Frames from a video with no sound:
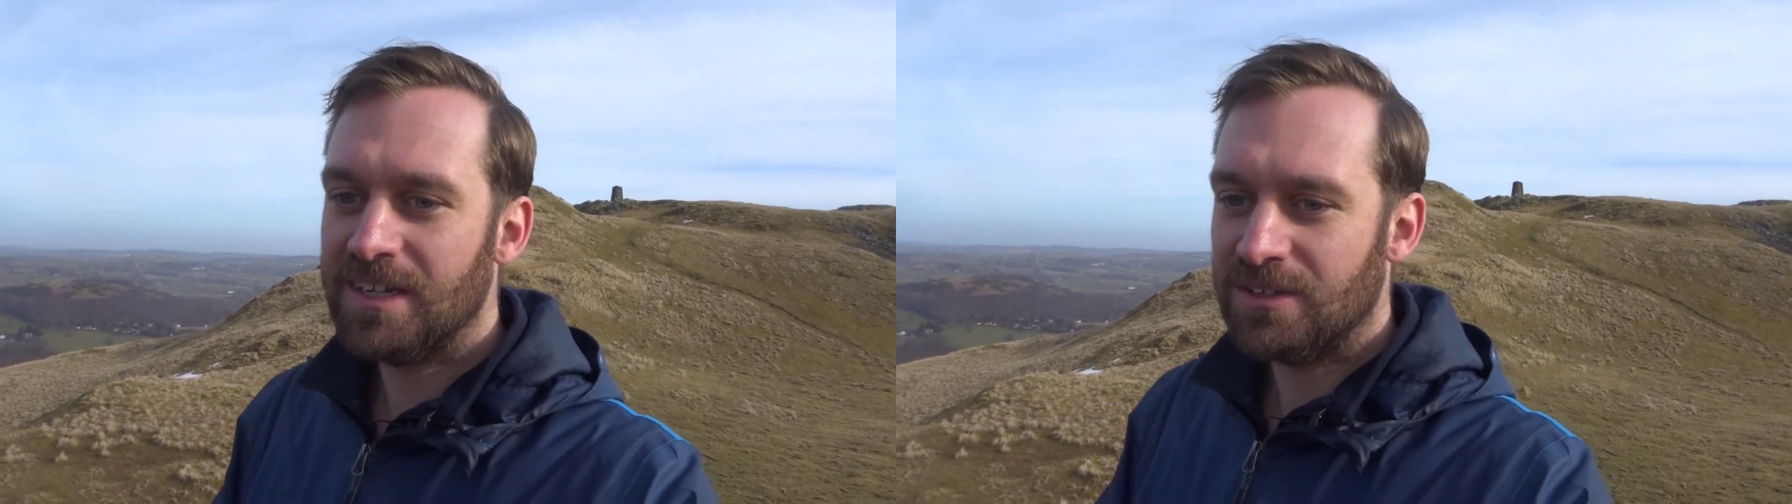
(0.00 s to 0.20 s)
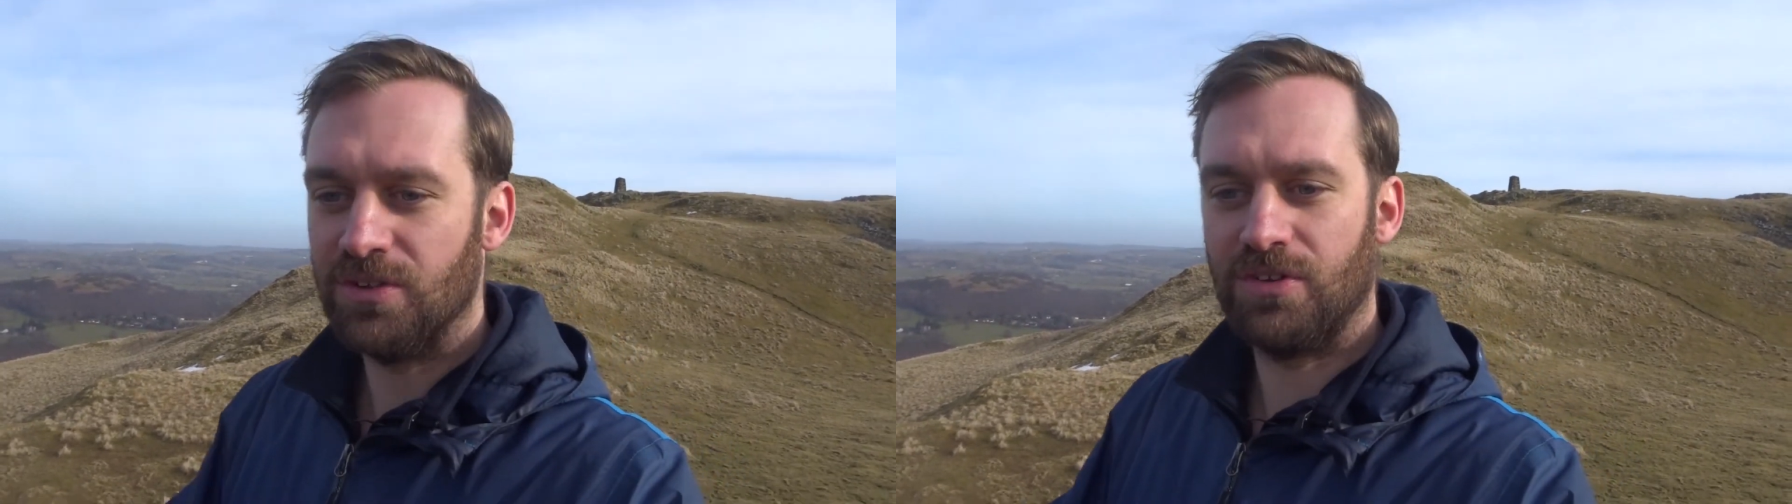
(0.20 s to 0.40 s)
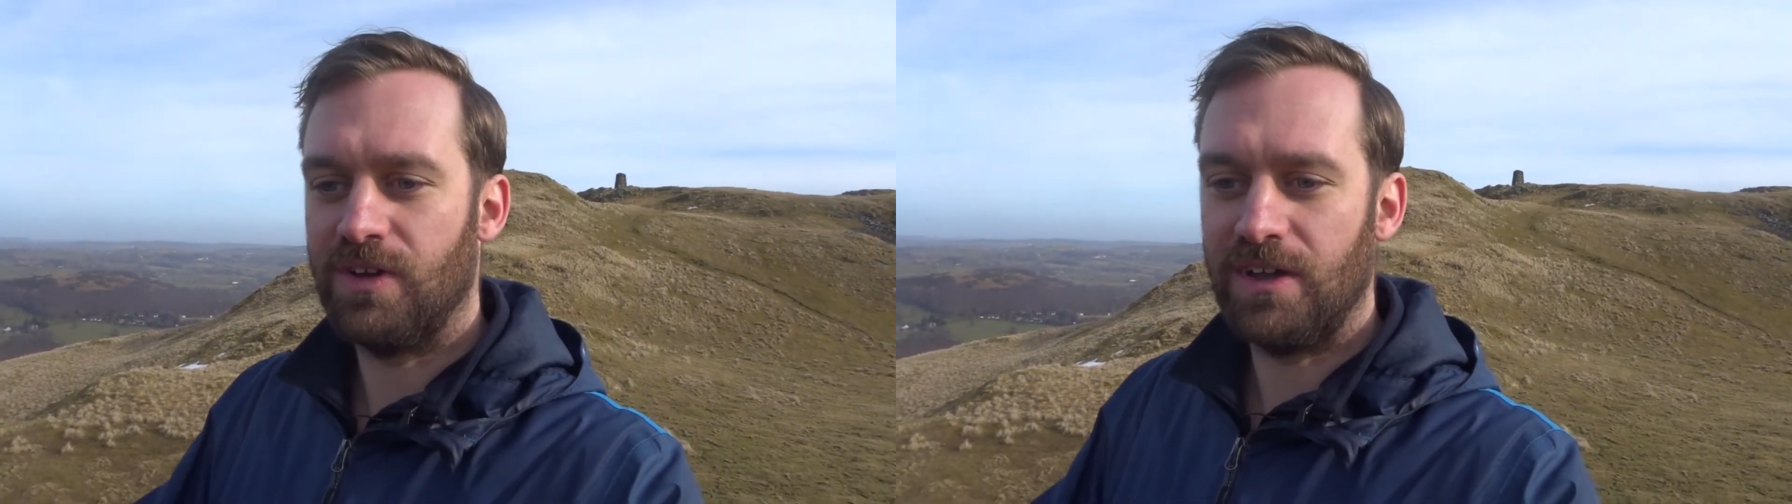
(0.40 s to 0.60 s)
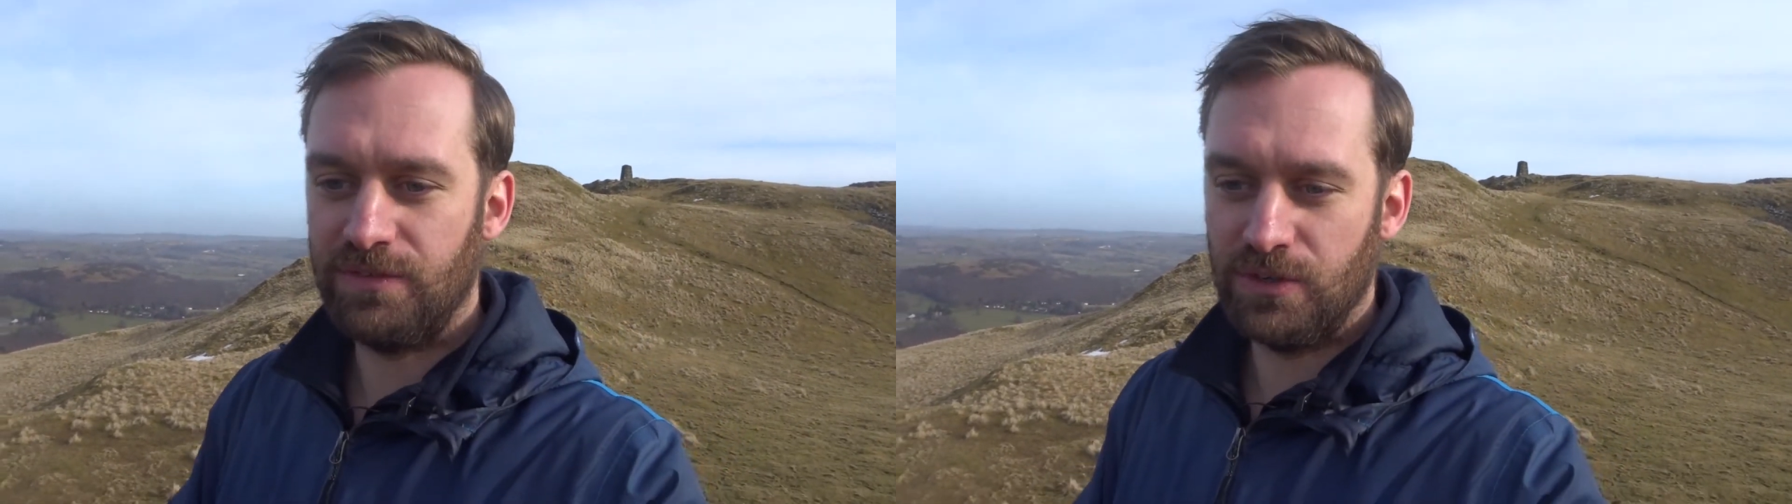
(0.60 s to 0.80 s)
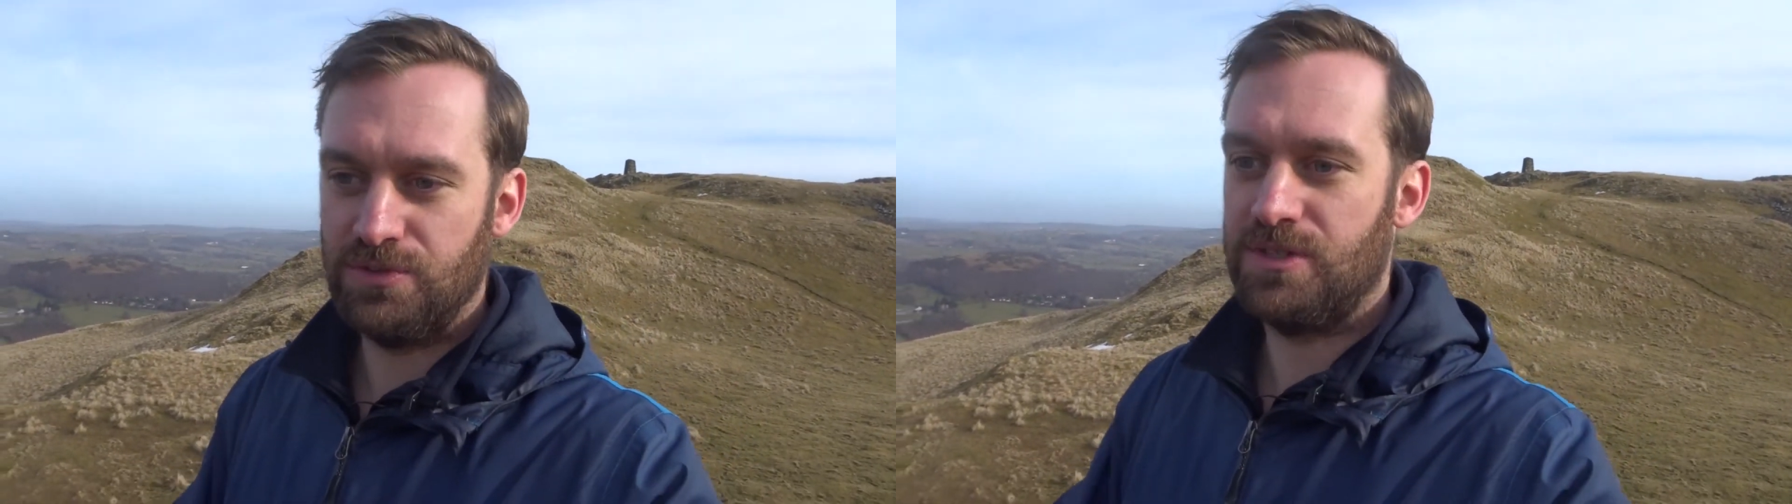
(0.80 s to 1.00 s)
another great
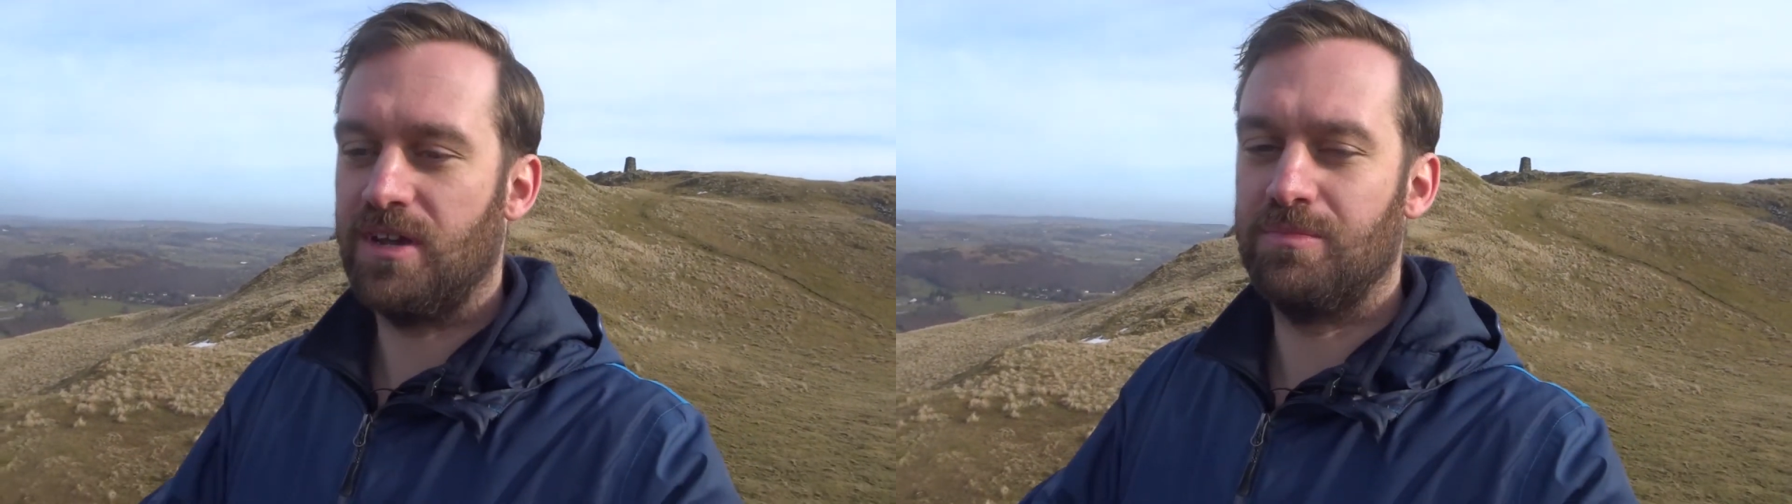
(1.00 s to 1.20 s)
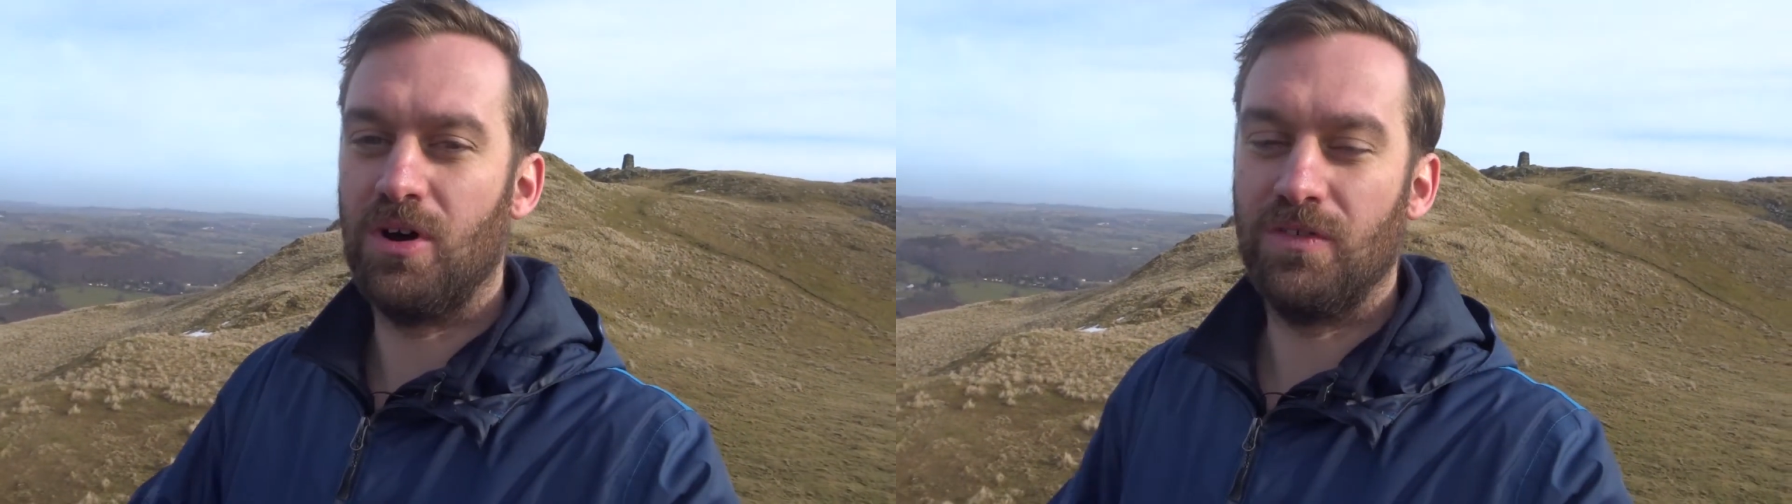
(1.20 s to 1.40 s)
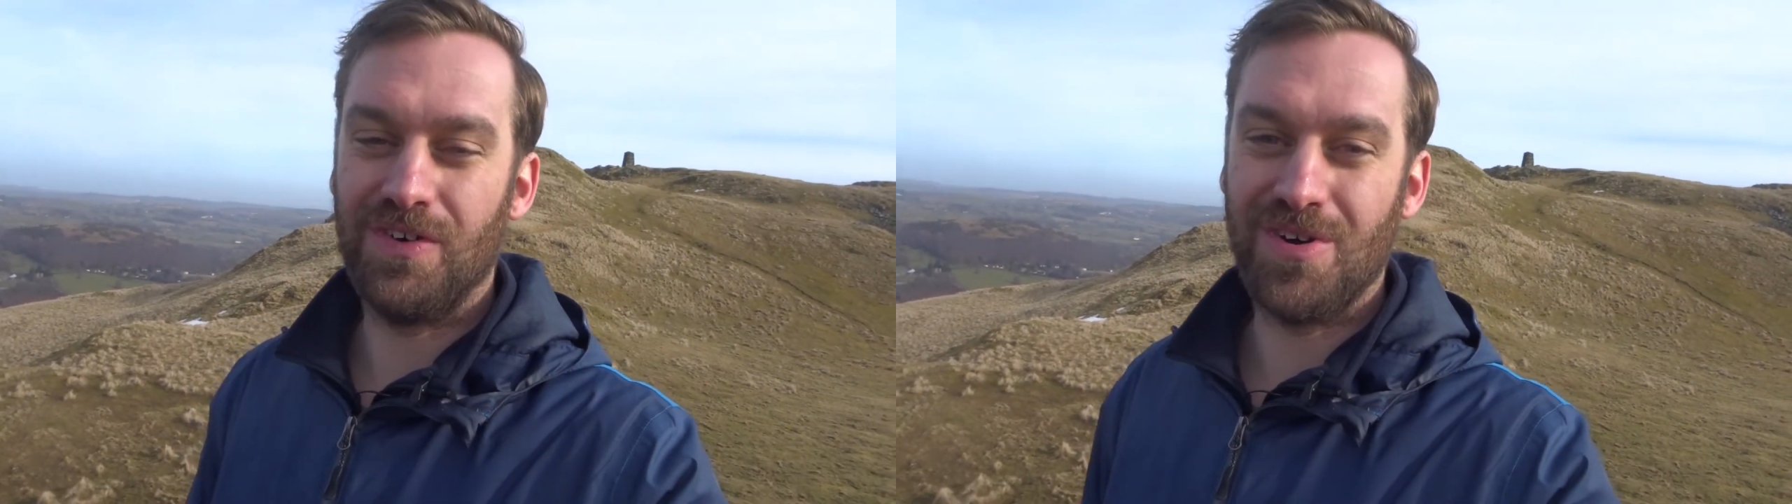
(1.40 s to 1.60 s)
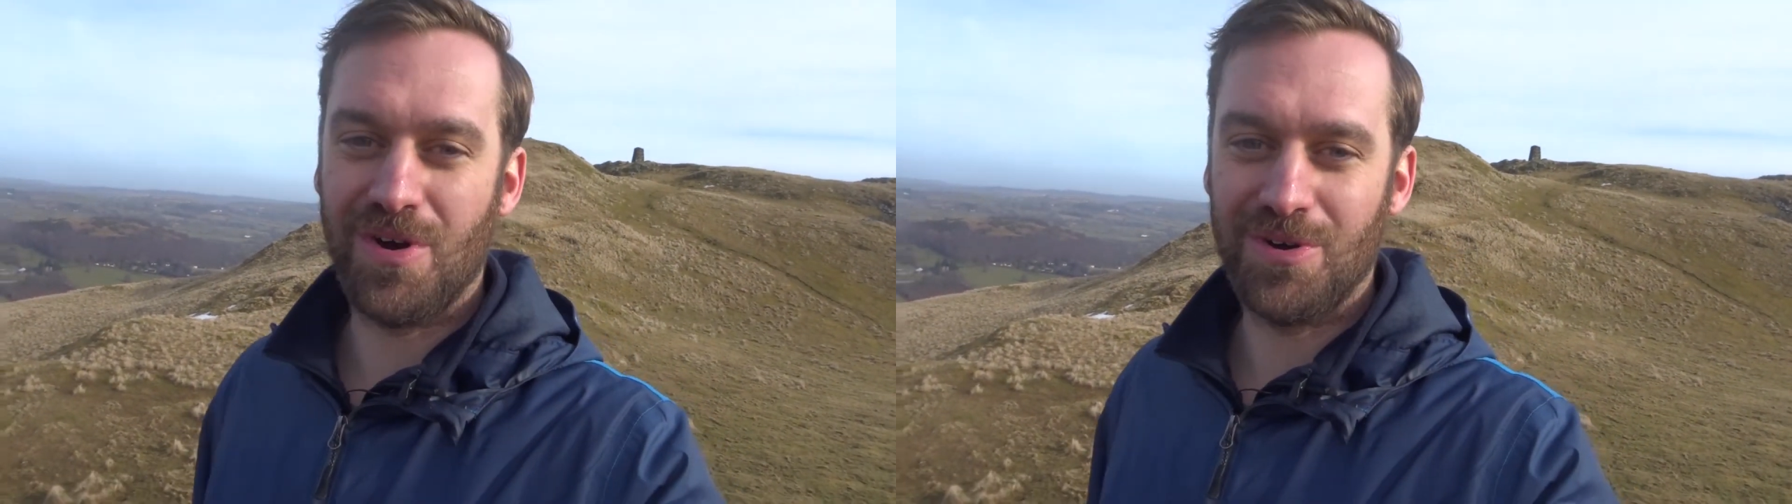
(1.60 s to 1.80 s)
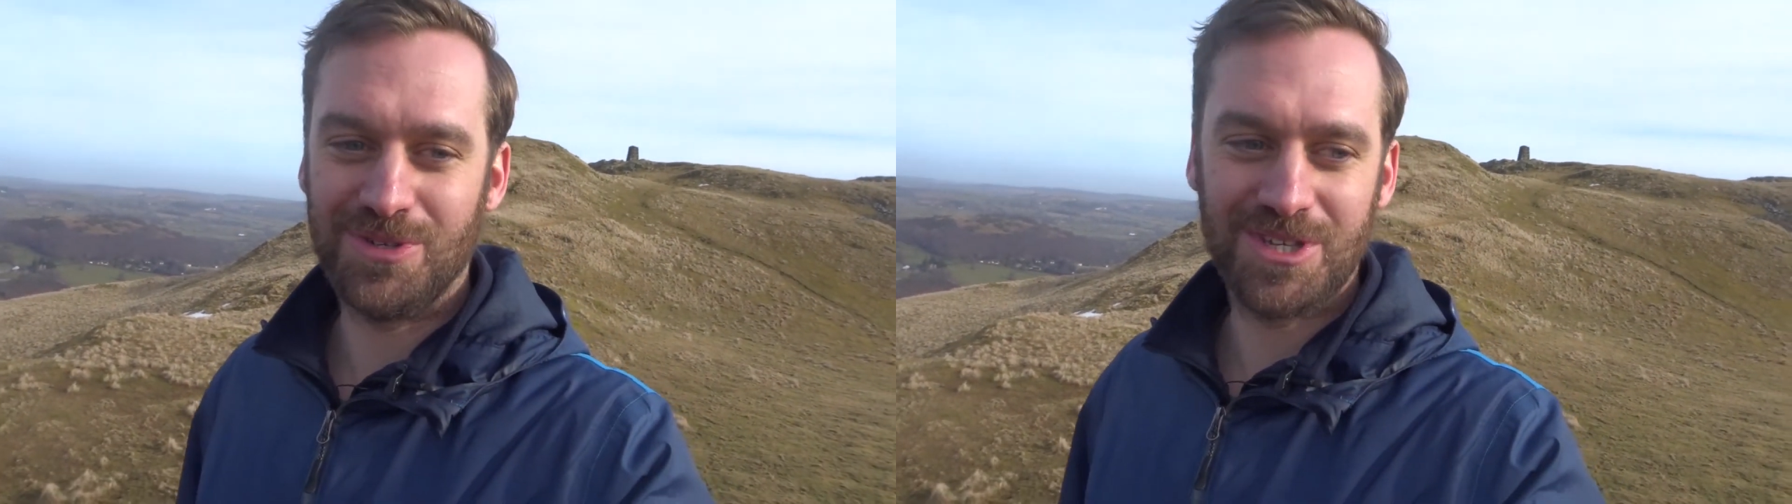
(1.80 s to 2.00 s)
view, take more
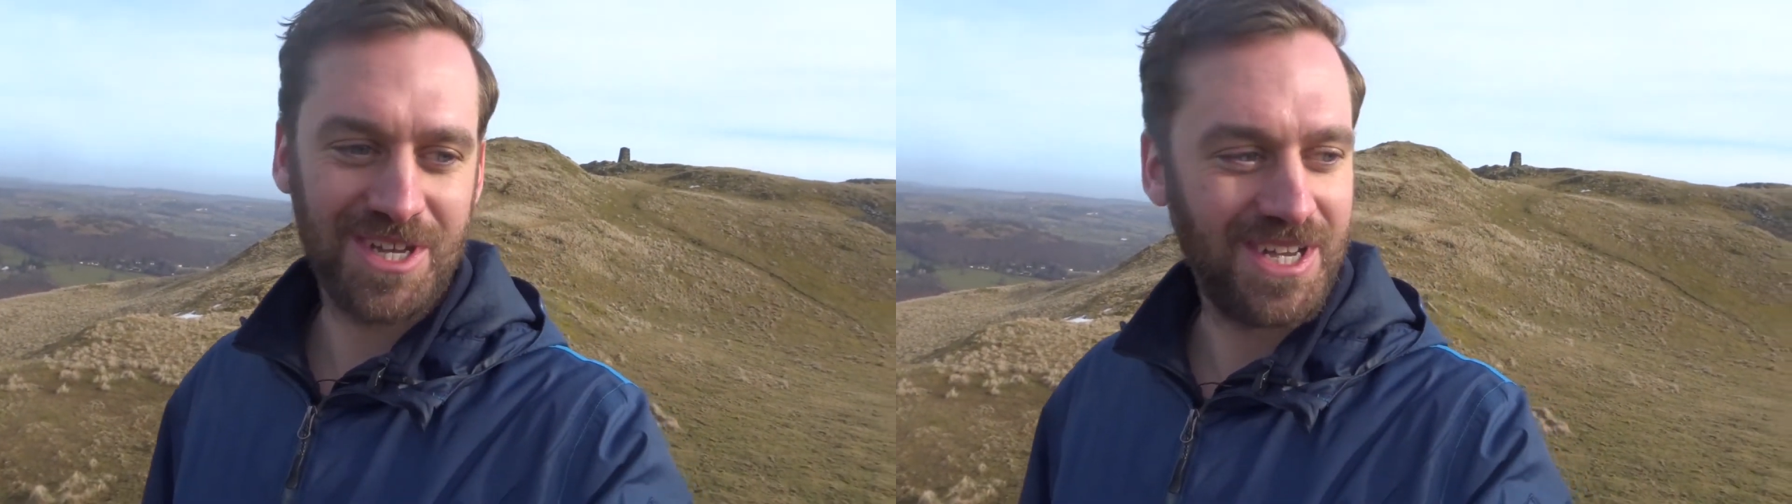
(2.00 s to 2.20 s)
photos,